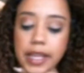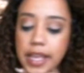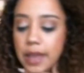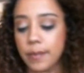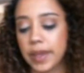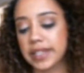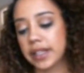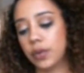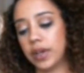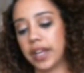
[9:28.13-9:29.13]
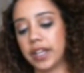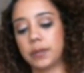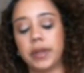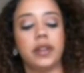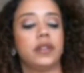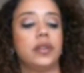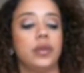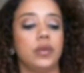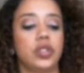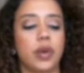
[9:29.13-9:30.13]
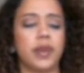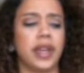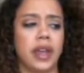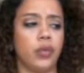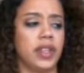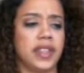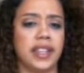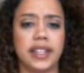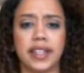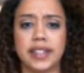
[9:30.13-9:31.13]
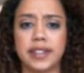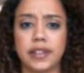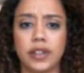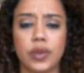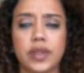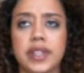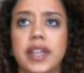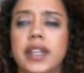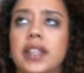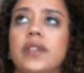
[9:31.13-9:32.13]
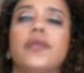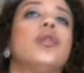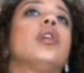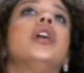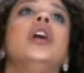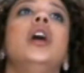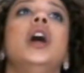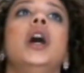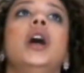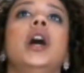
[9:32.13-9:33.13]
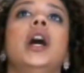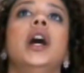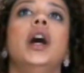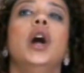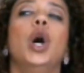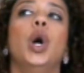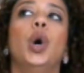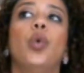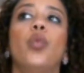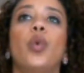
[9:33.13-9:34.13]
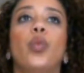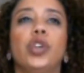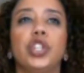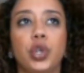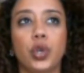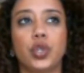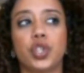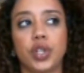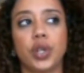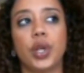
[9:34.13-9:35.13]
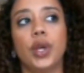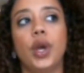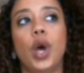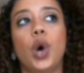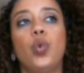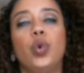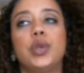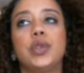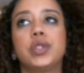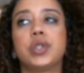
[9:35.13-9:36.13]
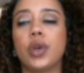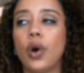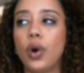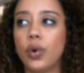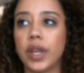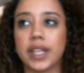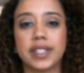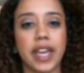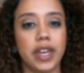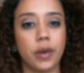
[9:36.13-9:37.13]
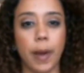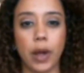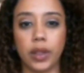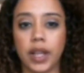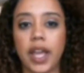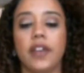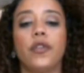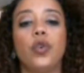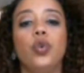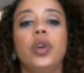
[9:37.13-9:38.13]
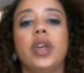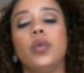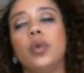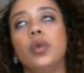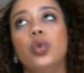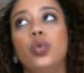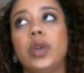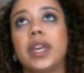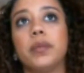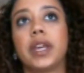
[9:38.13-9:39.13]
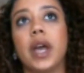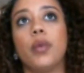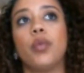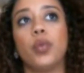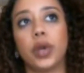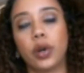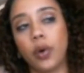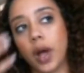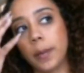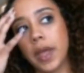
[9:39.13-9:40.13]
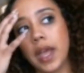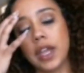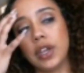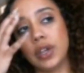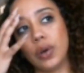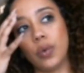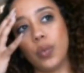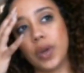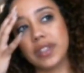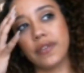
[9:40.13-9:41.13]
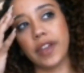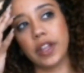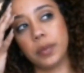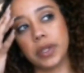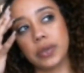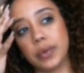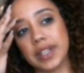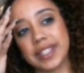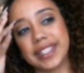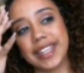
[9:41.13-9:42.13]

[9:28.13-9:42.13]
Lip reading: And basically what I explained to Gemini, I really think that that's, you know, the sign I did it for. When we're children, we're so excited about life, who we can become when we grow up, you know, what's available to us.